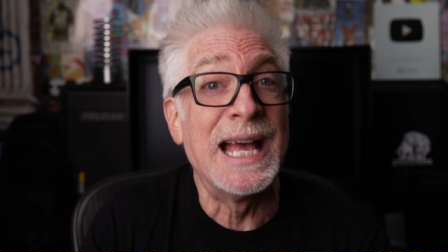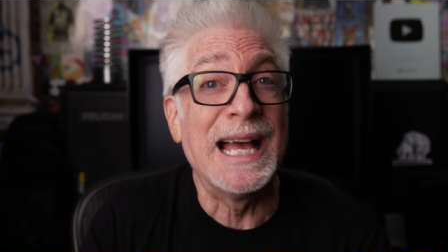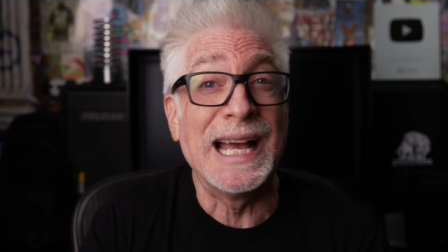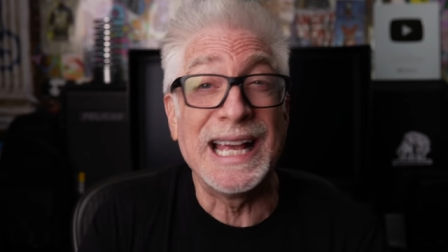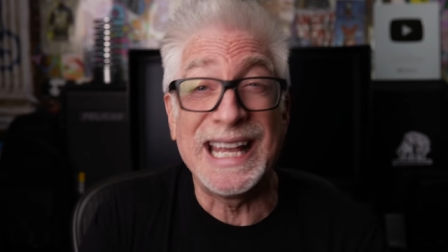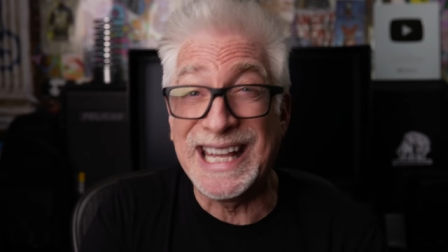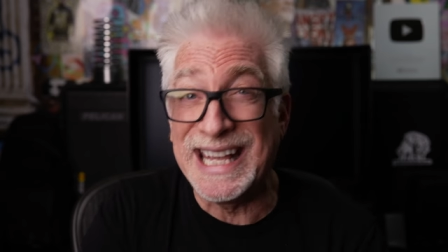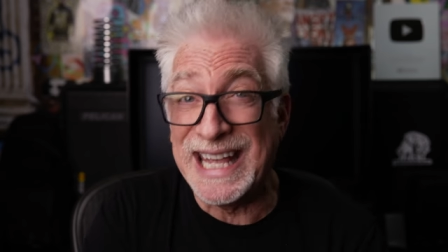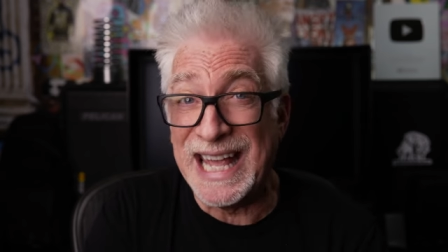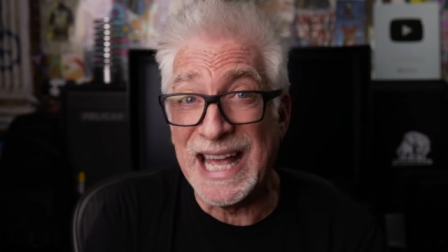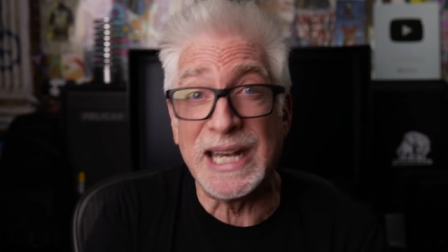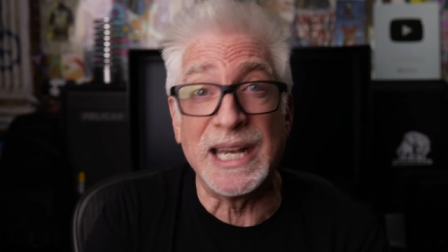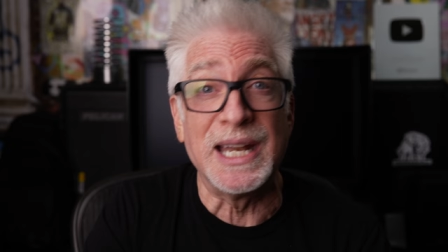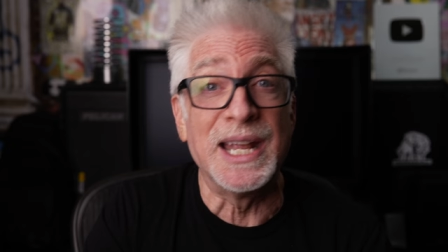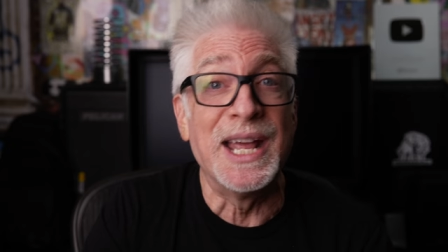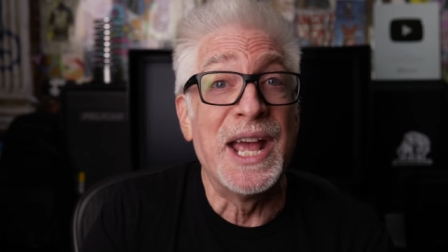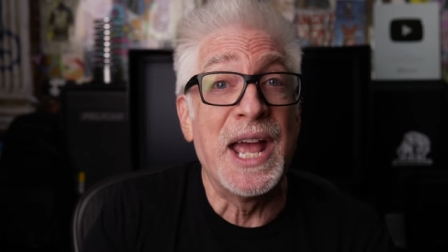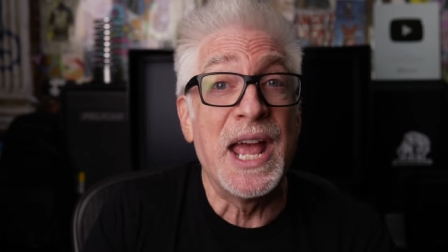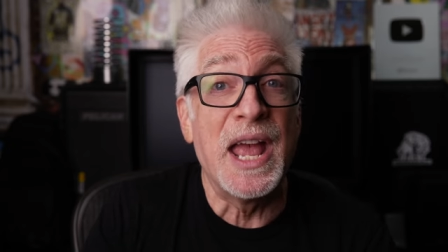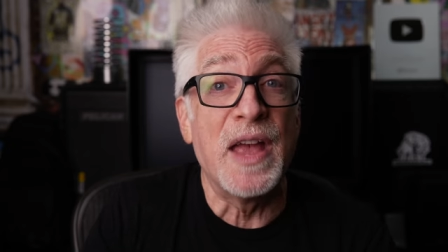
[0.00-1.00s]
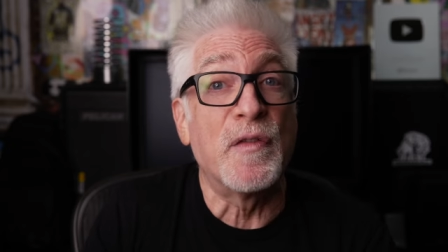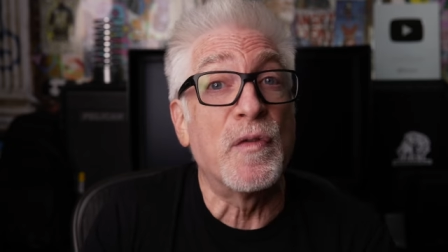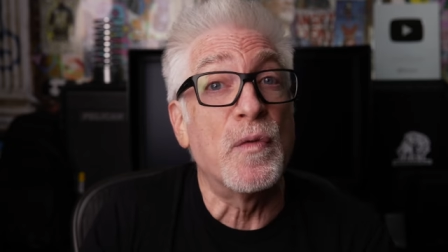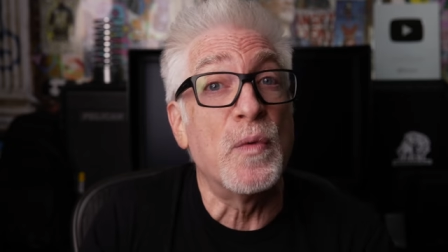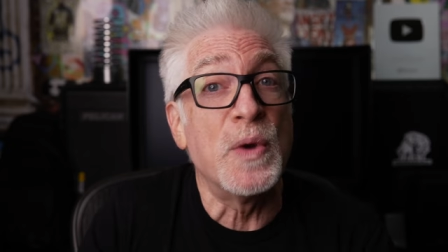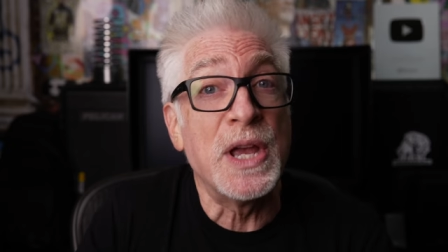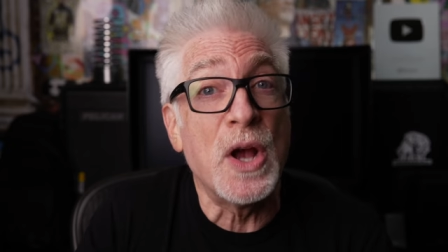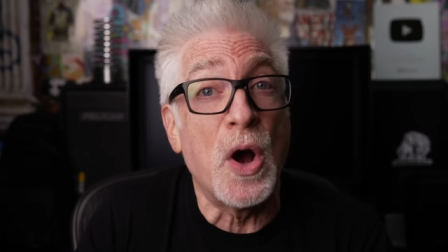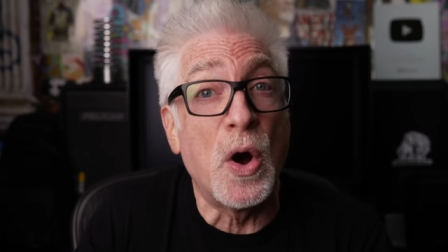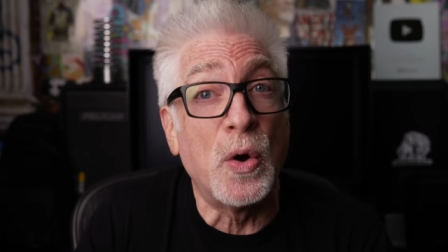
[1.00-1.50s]
again, if
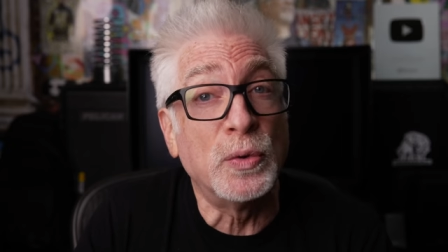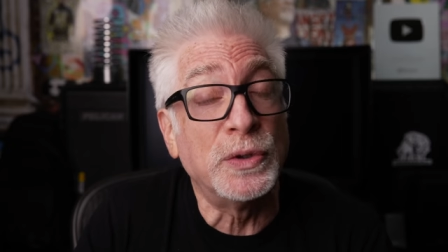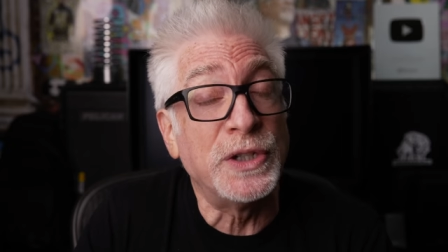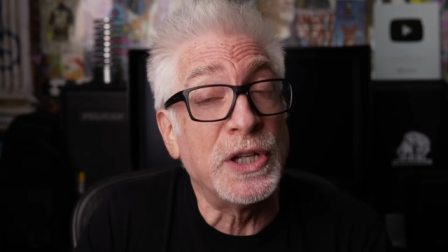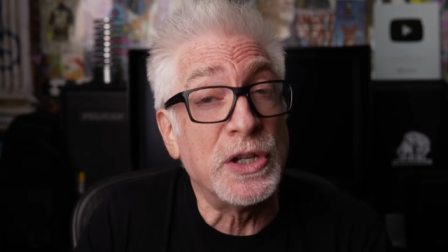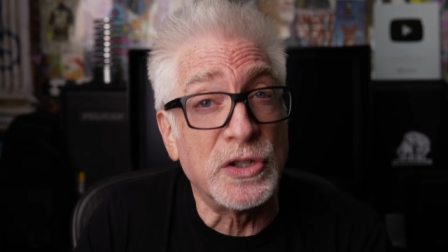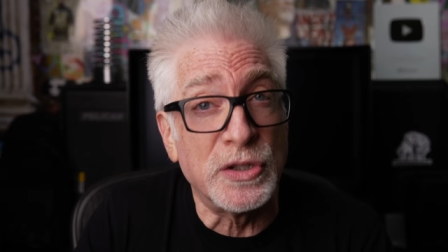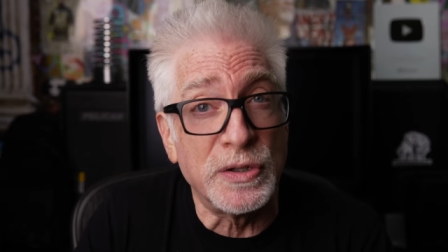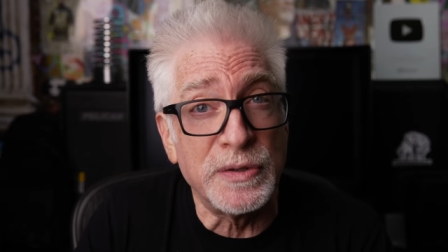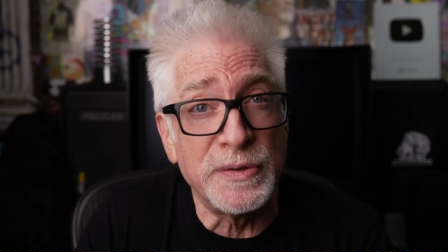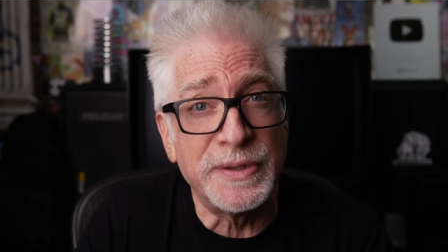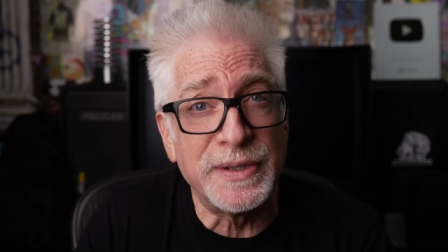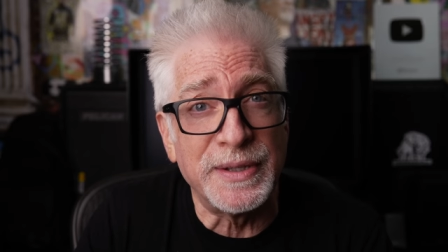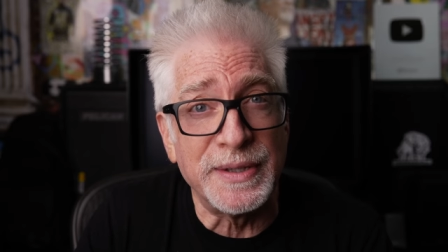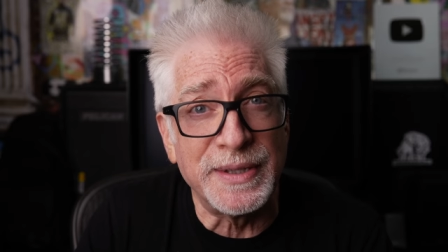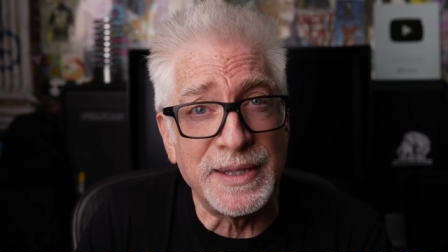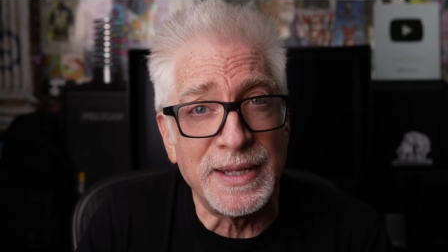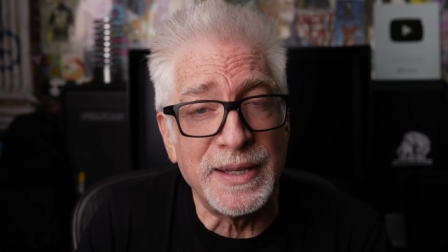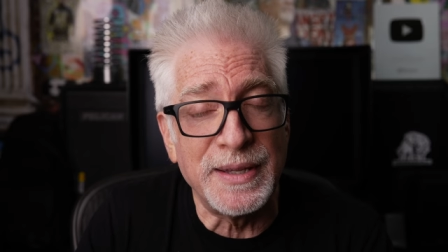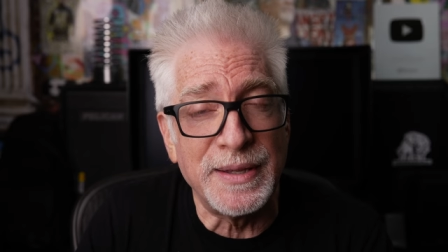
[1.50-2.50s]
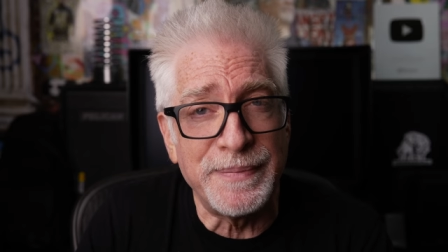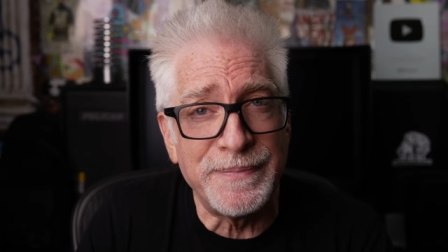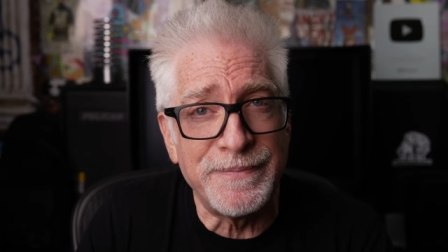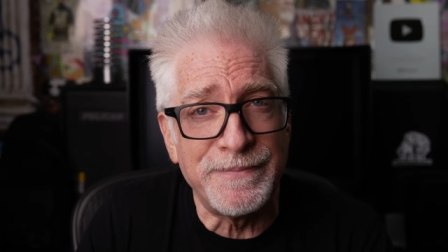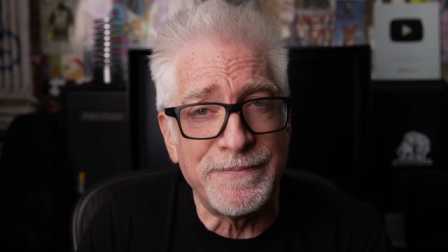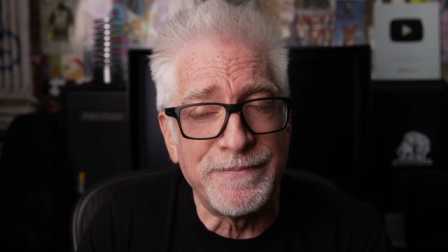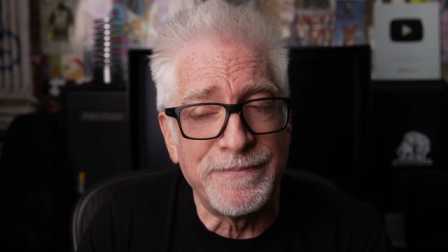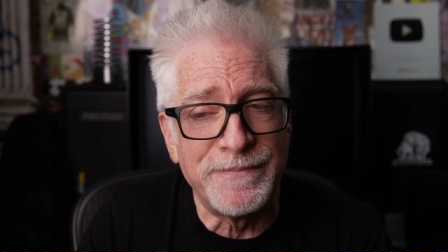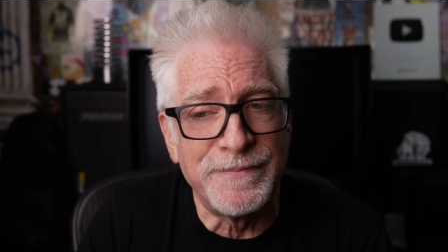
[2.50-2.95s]
we only choose to see them?